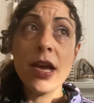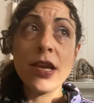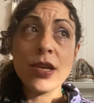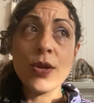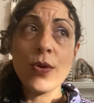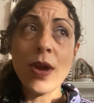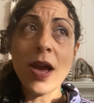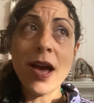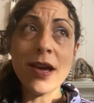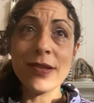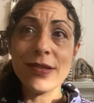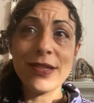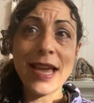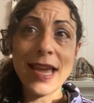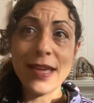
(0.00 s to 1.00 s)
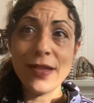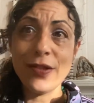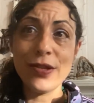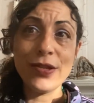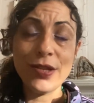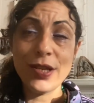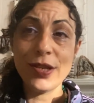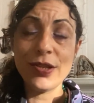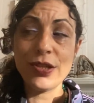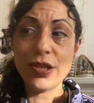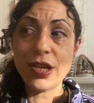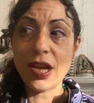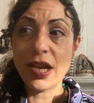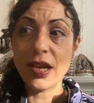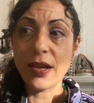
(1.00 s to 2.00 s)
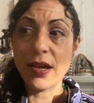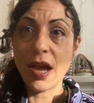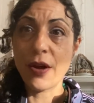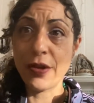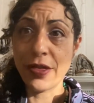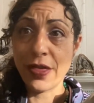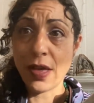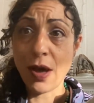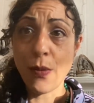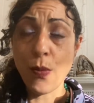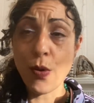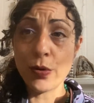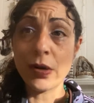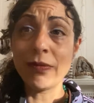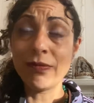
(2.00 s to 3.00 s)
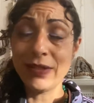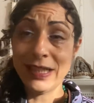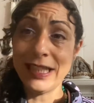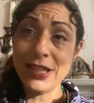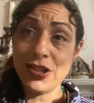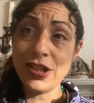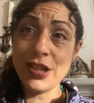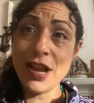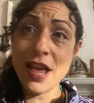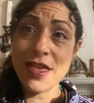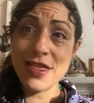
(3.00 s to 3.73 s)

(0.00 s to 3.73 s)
You can't say this is a war on religion.